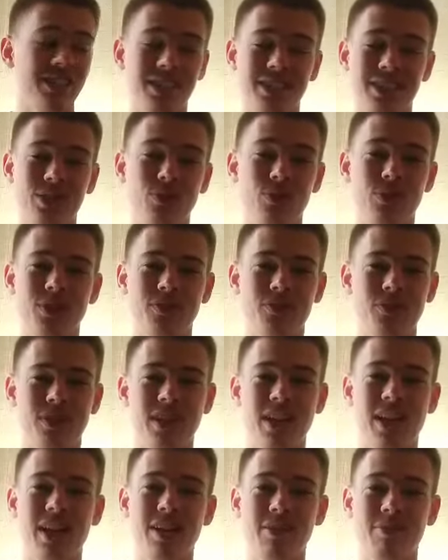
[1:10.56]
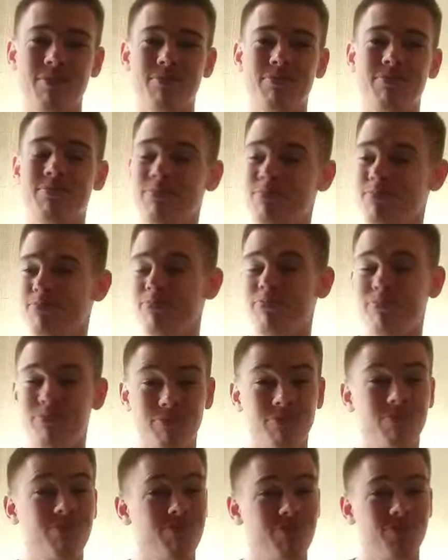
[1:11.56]
He's one of a kind,
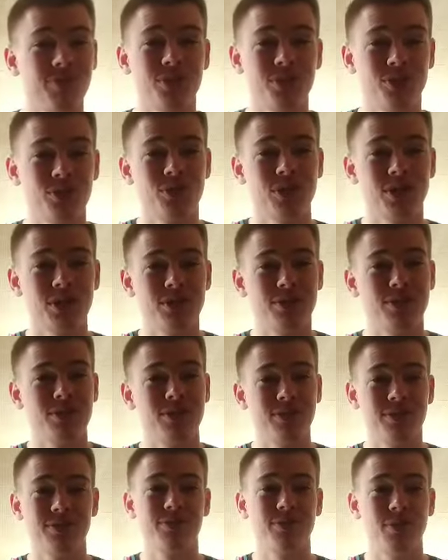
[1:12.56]
stretch